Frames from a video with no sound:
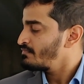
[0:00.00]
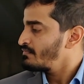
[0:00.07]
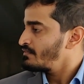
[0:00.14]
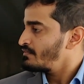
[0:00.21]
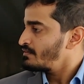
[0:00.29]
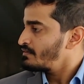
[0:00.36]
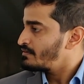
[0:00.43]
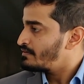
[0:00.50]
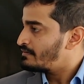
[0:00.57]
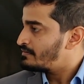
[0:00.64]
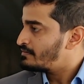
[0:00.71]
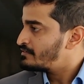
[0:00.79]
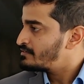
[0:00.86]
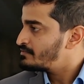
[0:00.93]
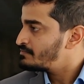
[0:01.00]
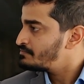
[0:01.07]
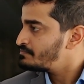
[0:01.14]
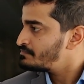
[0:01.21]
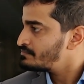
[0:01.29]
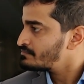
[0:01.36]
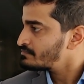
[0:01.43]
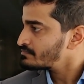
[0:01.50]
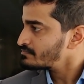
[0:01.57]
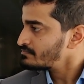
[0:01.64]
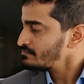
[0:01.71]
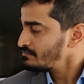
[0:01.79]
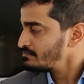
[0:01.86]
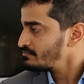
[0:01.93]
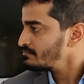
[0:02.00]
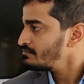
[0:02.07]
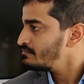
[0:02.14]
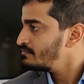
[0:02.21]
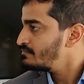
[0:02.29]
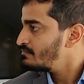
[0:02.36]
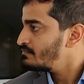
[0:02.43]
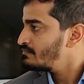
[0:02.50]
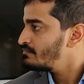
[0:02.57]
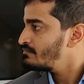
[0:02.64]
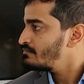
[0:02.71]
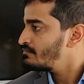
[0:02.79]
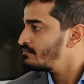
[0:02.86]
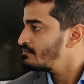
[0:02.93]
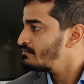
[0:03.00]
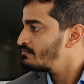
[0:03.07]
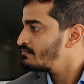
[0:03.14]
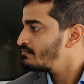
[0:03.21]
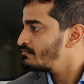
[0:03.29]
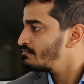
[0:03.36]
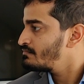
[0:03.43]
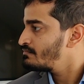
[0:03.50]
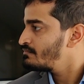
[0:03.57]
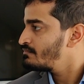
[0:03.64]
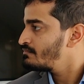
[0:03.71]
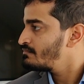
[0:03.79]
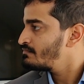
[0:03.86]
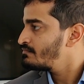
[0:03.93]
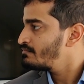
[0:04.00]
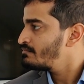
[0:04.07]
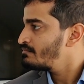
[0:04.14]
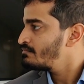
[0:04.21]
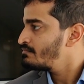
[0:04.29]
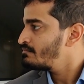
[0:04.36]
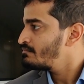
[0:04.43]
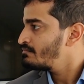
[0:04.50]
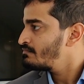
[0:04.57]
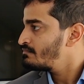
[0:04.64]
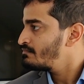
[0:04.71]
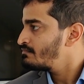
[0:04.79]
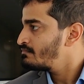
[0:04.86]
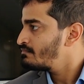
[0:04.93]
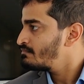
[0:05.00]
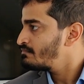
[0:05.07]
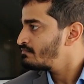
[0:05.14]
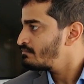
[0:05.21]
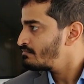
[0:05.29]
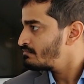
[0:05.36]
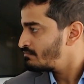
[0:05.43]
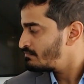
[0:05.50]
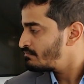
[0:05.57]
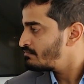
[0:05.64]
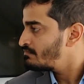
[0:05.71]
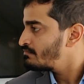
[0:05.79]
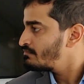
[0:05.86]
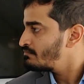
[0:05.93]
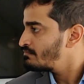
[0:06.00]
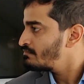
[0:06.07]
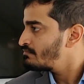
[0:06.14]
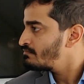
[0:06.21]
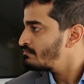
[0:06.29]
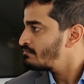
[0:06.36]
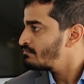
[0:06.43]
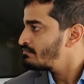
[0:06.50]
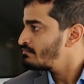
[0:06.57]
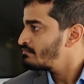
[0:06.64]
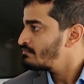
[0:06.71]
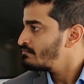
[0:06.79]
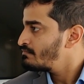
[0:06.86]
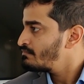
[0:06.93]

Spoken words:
(silent)